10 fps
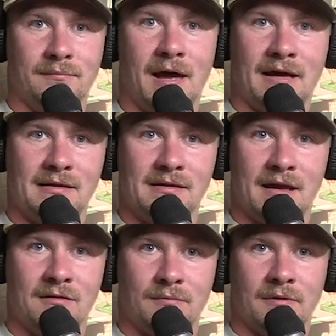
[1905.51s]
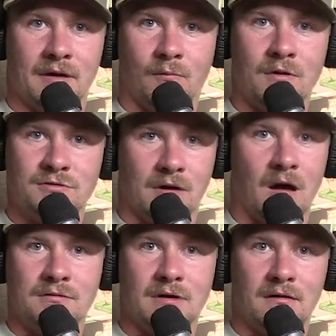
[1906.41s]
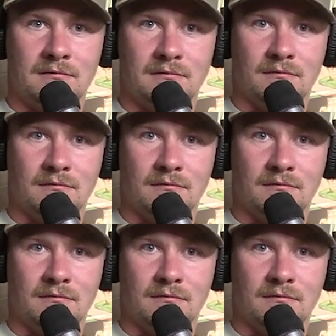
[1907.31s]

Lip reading: back in the day, they'd be like, "Where'd you go, Joe?